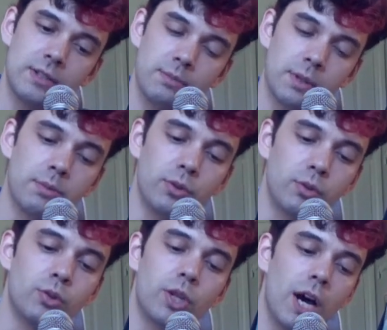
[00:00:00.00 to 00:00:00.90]
people
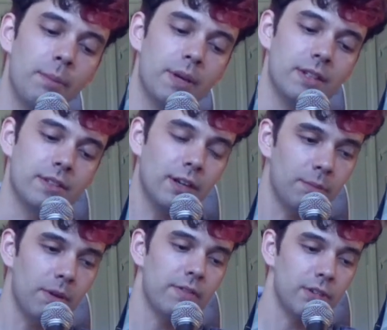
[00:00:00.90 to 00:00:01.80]
do comment
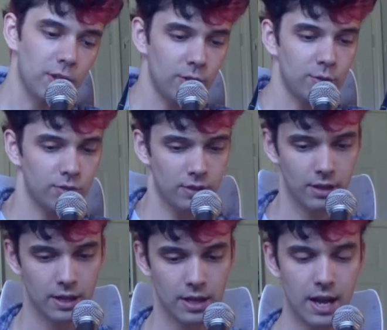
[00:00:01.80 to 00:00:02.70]
on my videos,
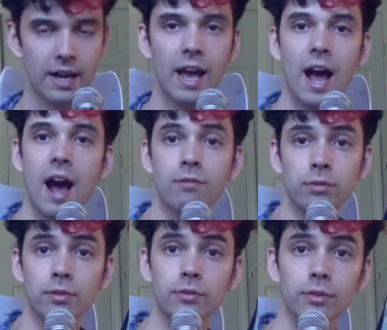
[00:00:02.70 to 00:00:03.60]
and
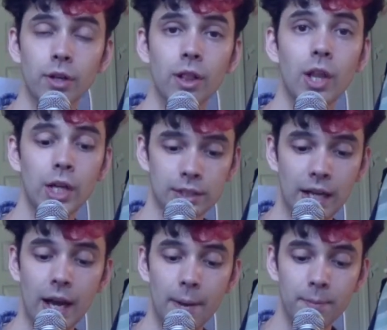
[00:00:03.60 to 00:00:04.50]
have for a long
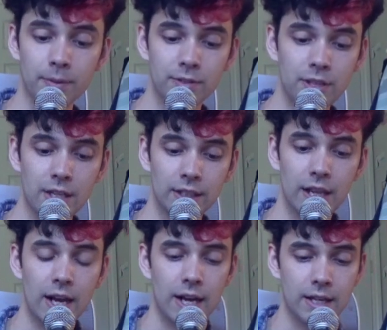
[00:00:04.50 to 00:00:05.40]
time, saying
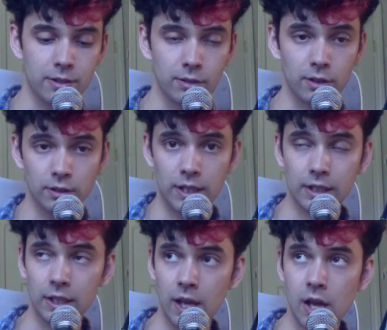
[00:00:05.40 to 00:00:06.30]
that I either look
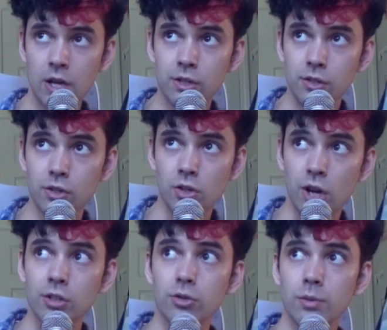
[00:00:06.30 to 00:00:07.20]
like
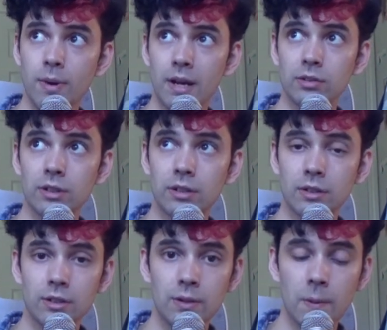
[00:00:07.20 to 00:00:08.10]
Joshua Bassett
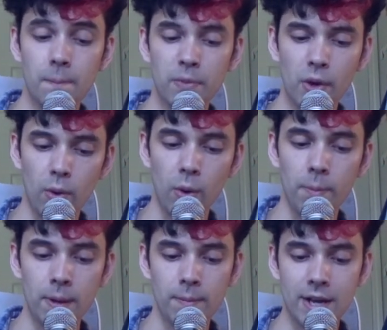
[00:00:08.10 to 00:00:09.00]
or
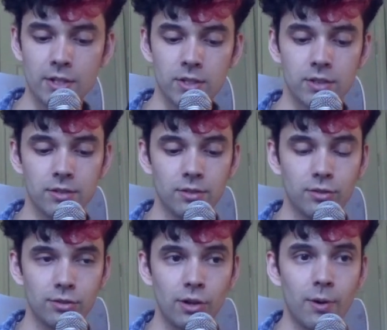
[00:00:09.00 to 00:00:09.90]
Penn Badgley.
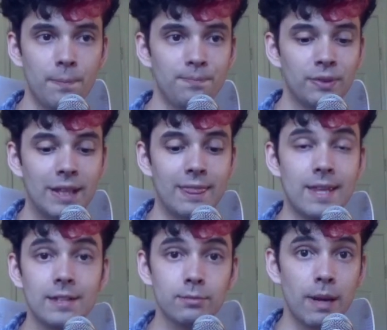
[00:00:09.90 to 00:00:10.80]
So
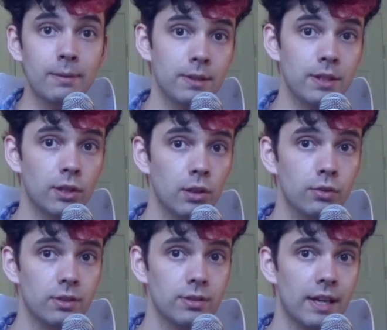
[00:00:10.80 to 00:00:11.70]
this might be the
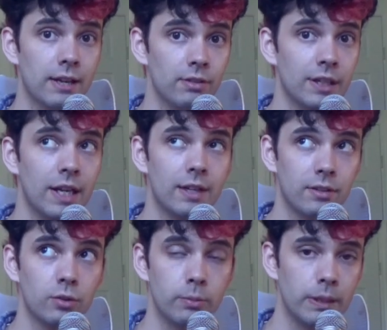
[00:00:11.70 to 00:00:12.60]
closest I ever get
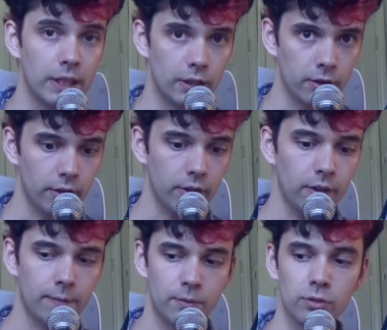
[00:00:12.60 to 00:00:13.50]
to meeting
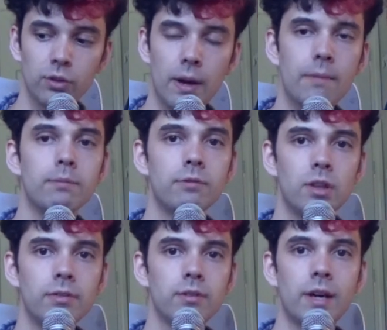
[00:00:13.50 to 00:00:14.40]
Ariana. So I'm
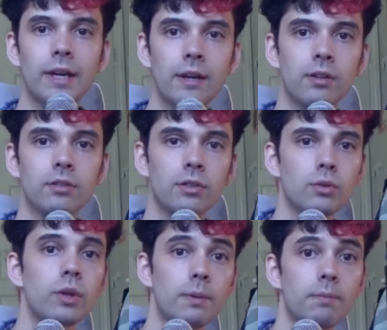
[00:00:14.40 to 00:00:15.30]
living vicariously
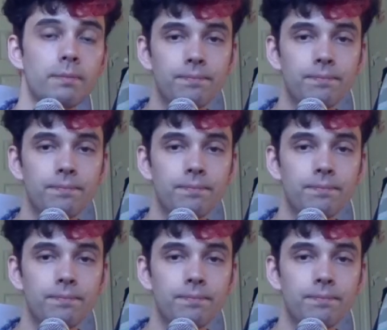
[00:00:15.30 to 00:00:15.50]
through him.